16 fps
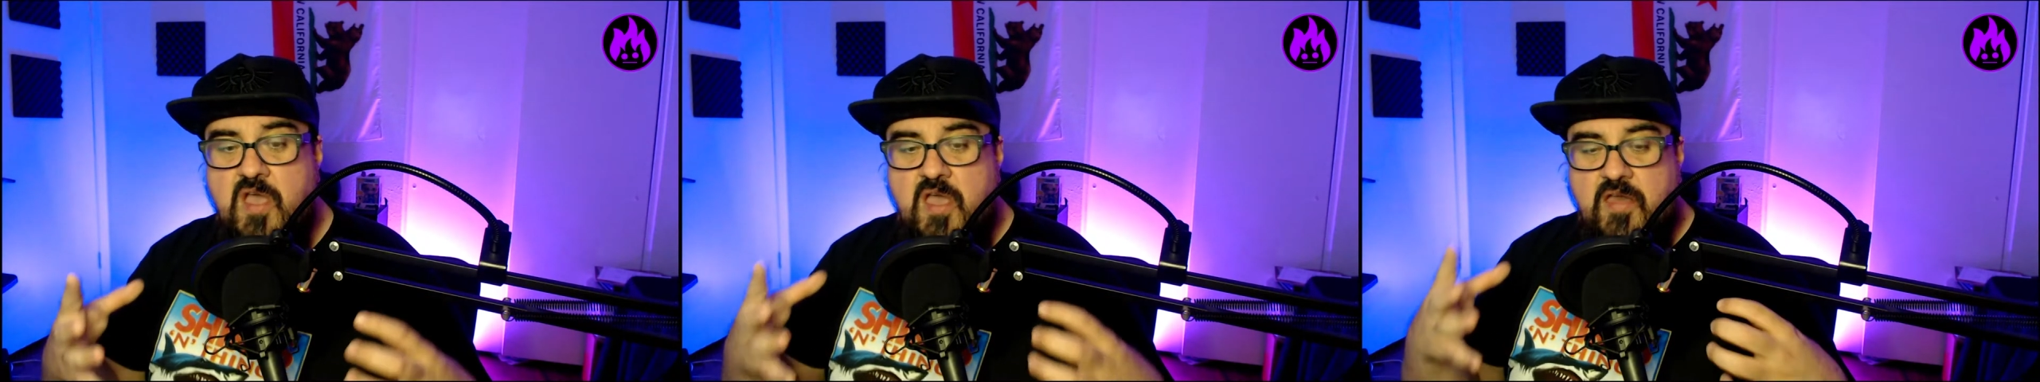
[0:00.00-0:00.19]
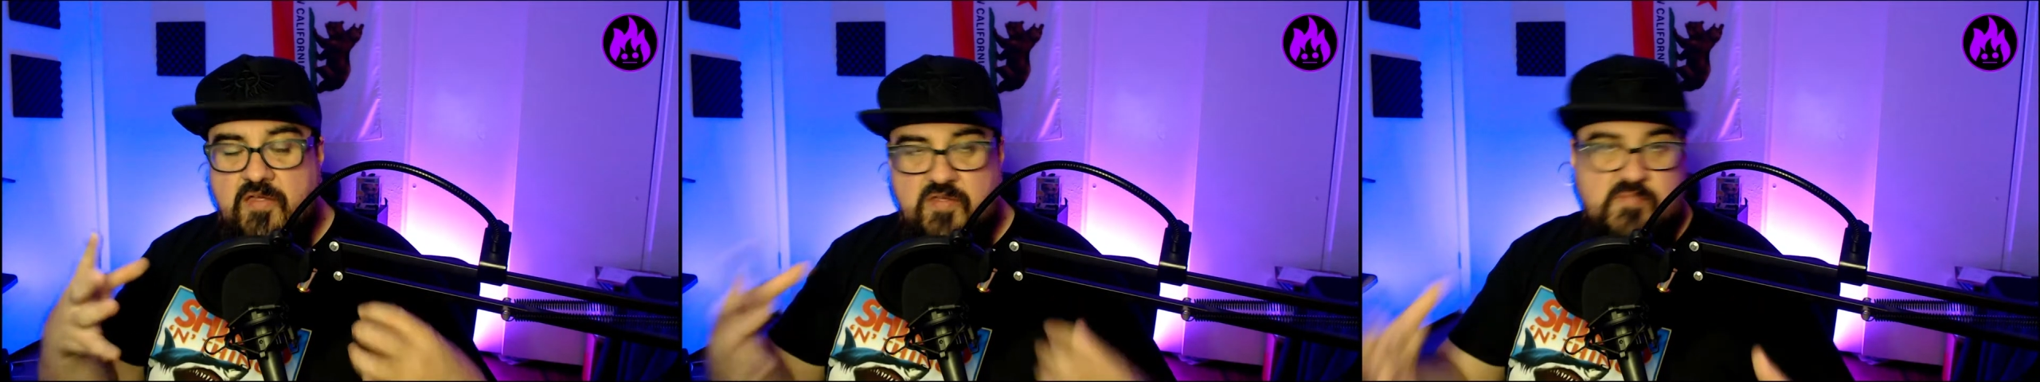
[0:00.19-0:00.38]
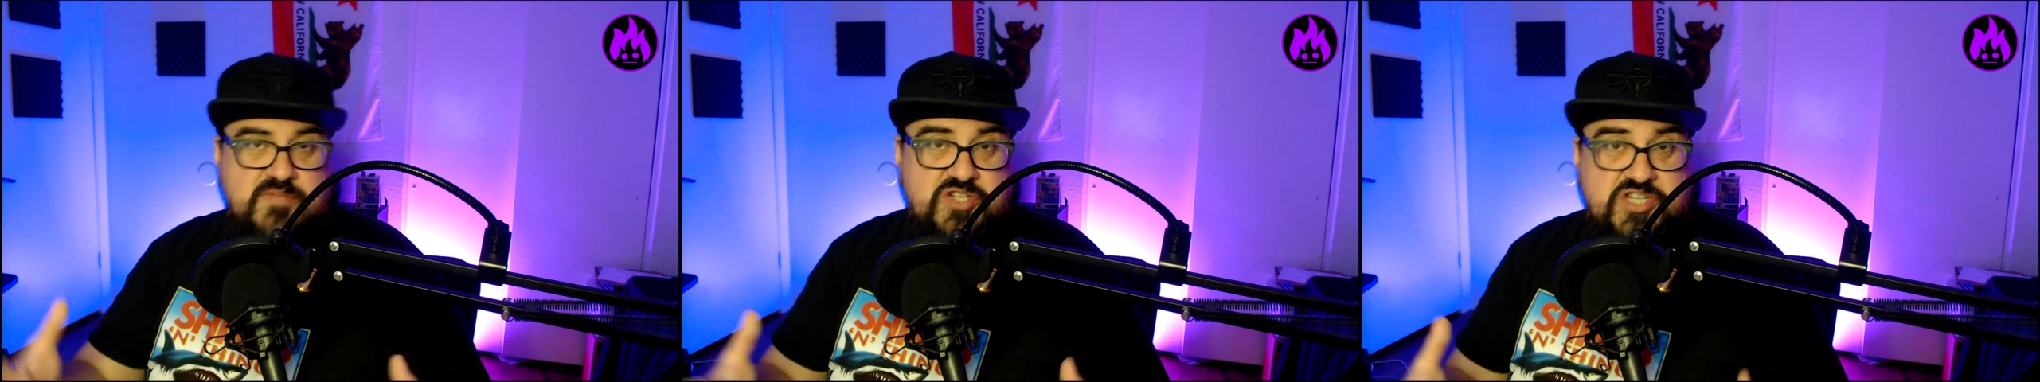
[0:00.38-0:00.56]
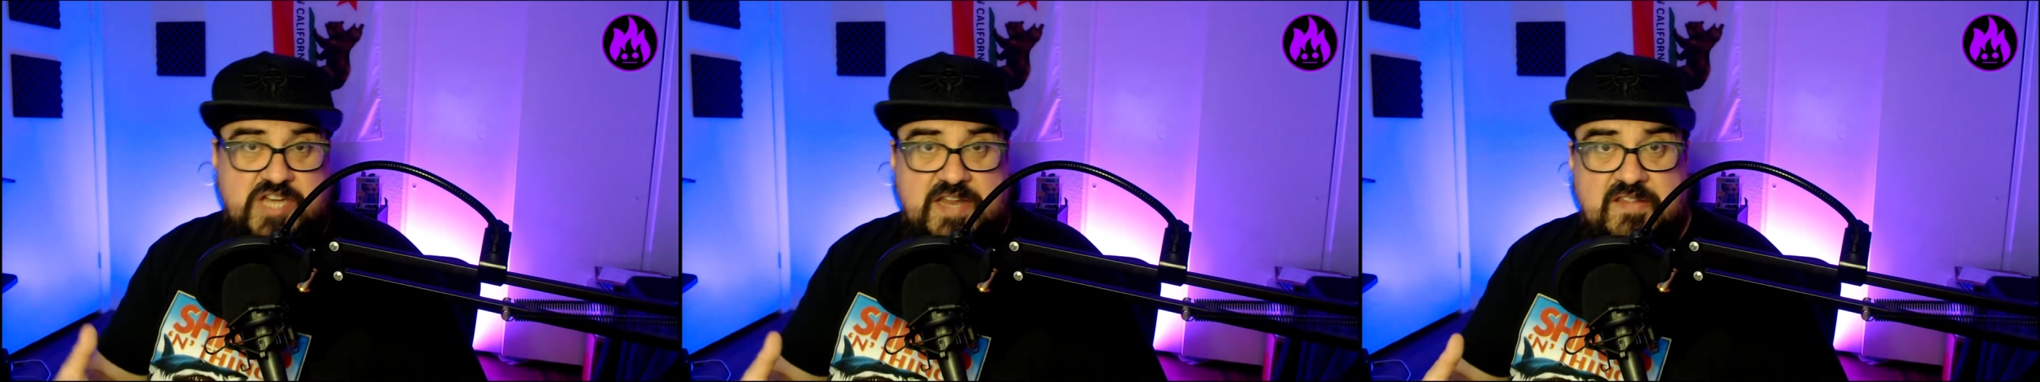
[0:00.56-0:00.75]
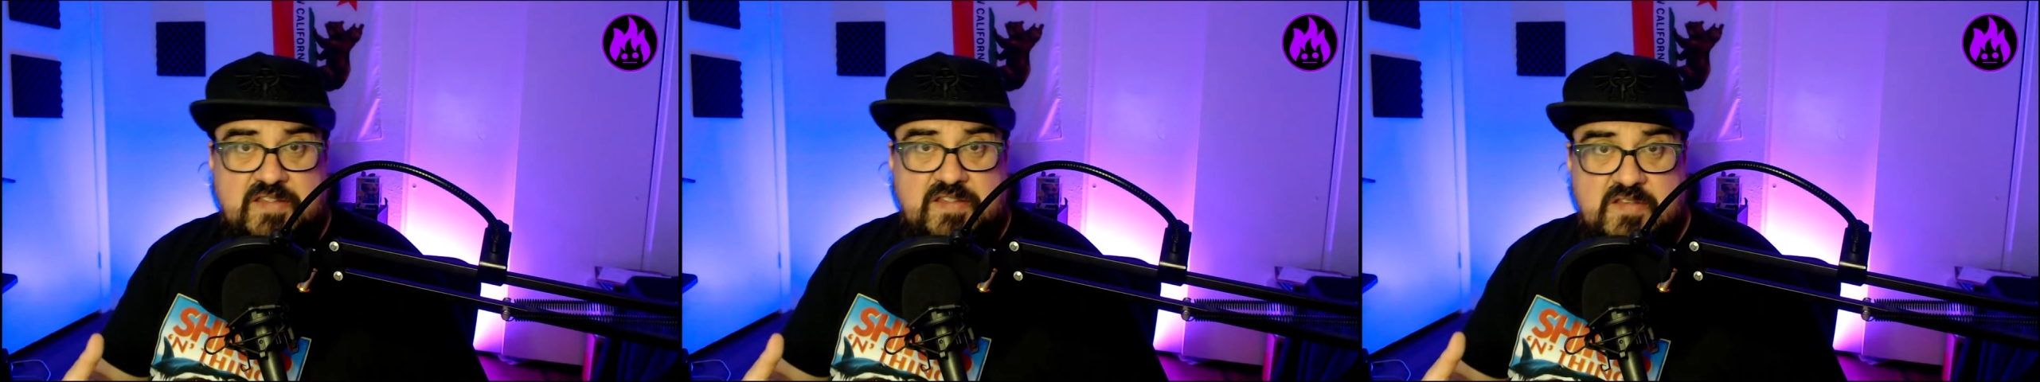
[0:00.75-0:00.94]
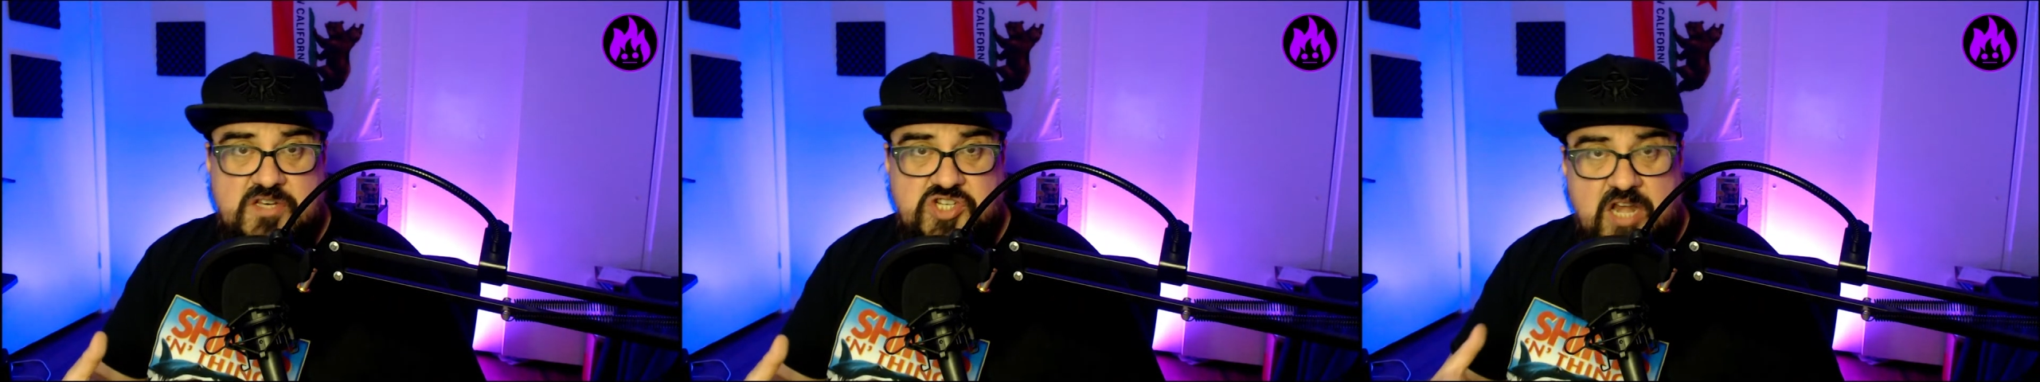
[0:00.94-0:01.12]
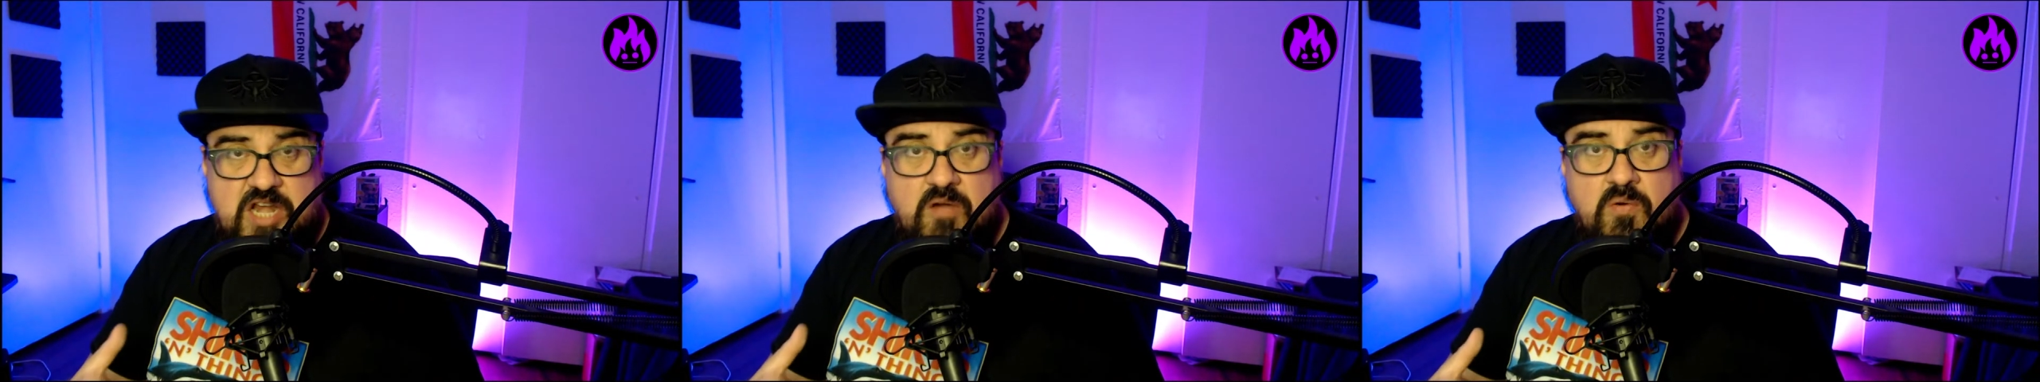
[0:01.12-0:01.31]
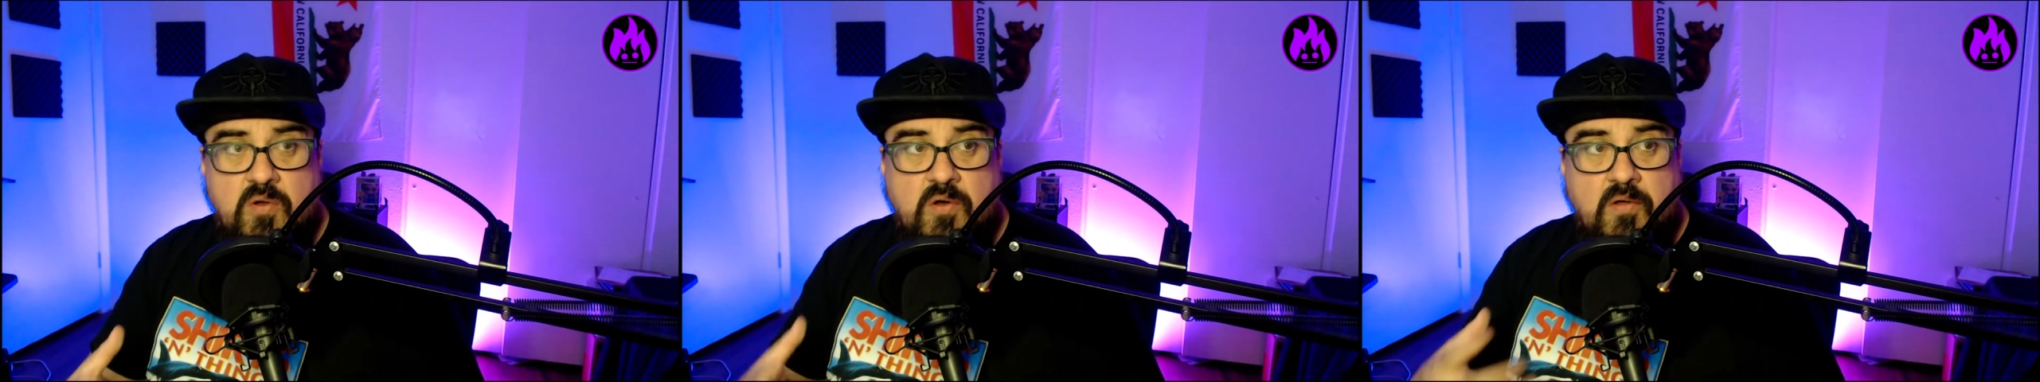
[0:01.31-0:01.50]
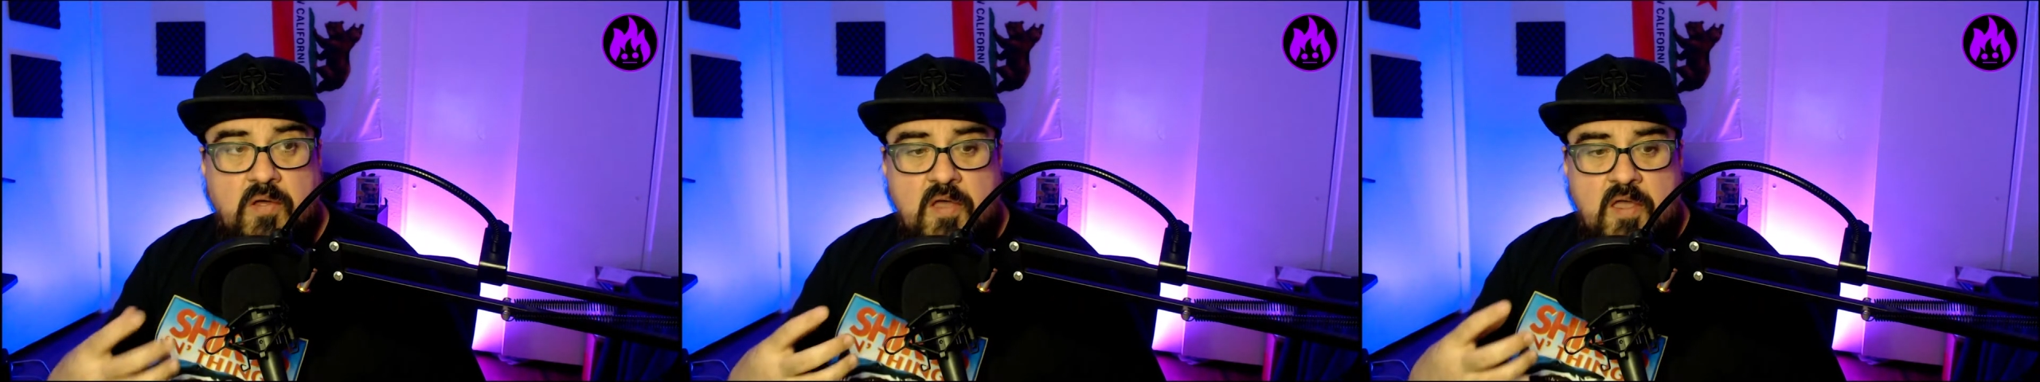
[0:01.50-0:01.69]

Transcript: the machines in general,